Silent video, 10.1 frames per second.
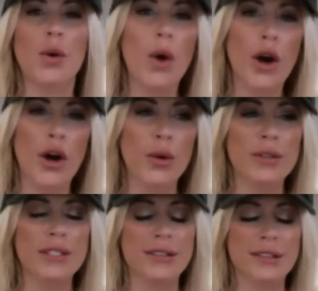
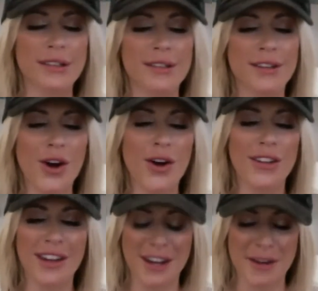quote,
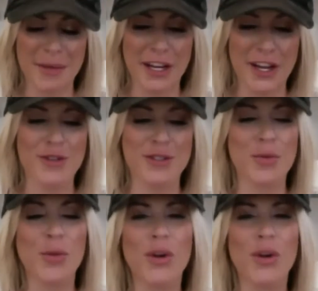and it goes,